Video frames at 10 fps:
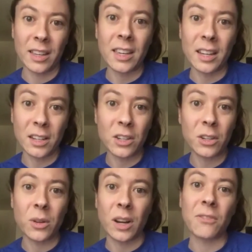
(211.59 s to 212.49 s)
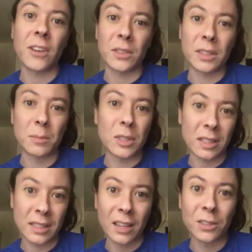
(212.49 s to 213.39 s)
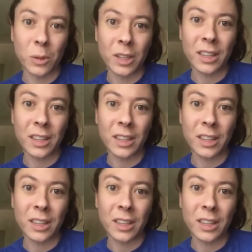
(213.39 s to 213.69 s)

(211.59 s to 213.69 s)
keyed into and I've found some success with.